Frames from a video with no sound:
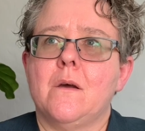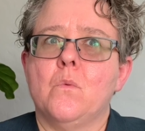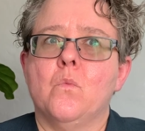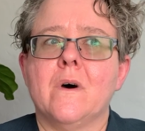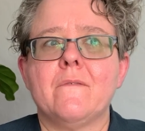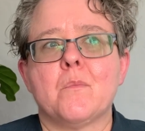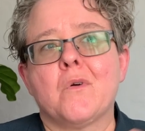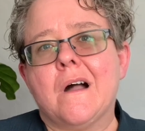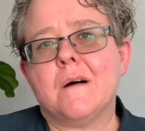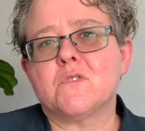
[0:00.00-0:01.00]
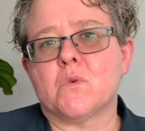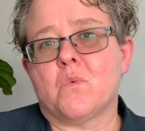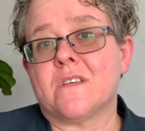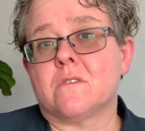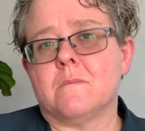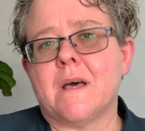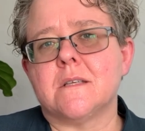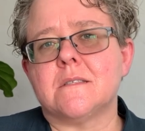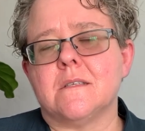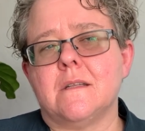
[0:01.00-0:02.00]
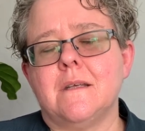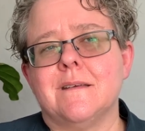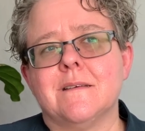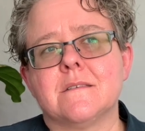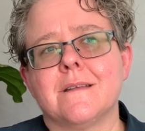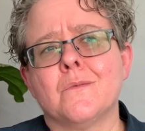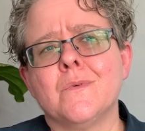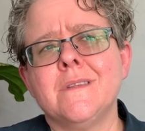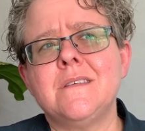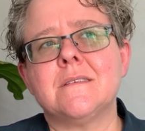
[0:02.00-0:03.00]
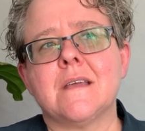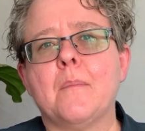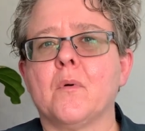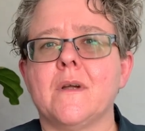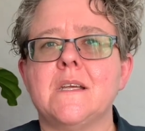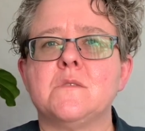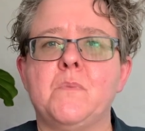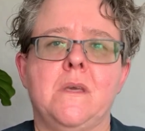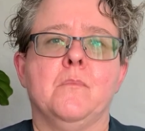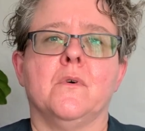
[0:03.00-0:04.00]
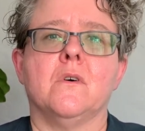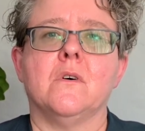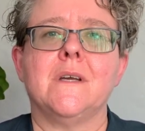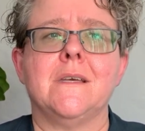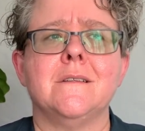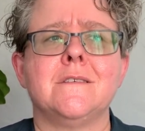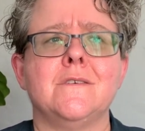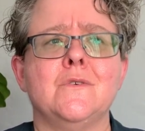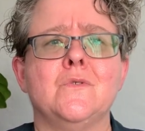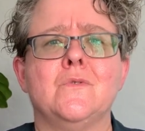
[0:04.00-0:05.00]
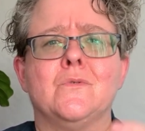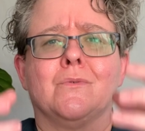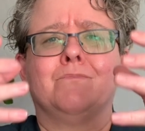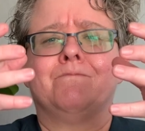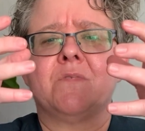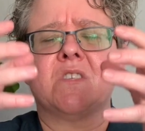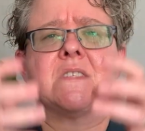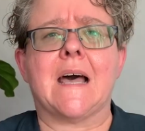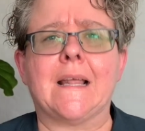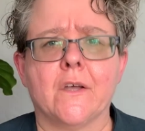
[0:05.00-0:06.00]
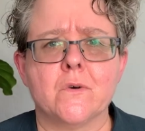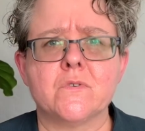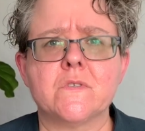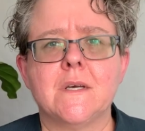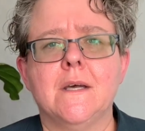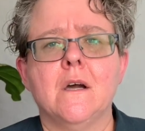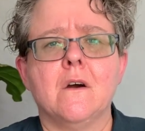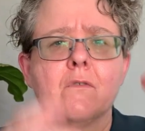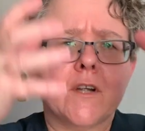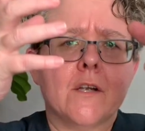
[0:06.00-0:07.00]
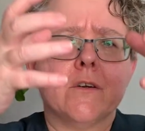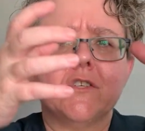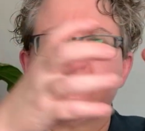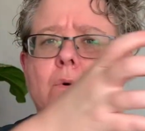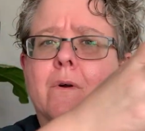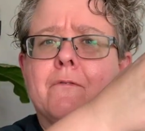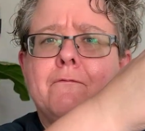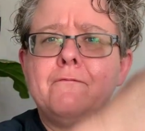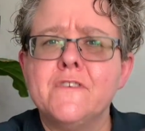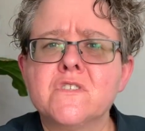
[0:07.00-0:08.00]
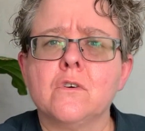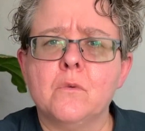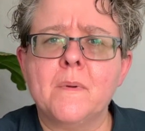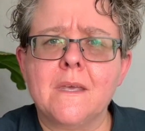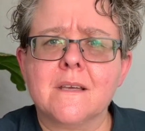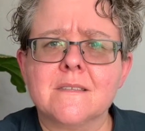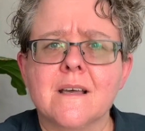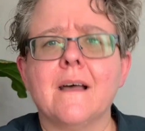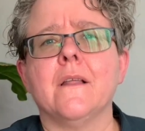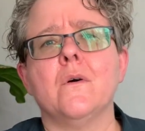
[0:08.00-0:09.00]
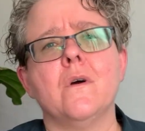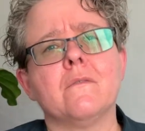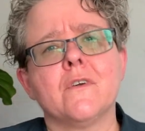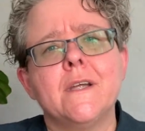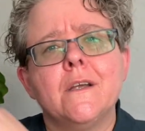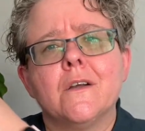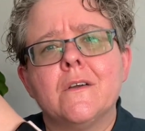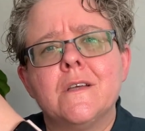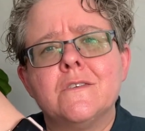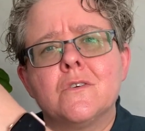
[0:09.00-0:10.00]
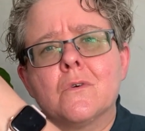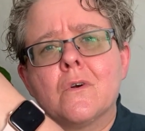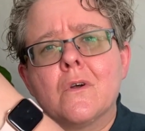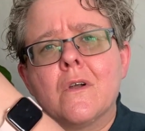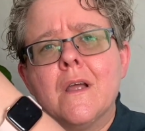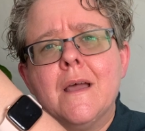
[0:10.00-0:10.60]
One of the problems with Western medicine is that it really separates people into silos. Over here is your physical being silo. Over here is your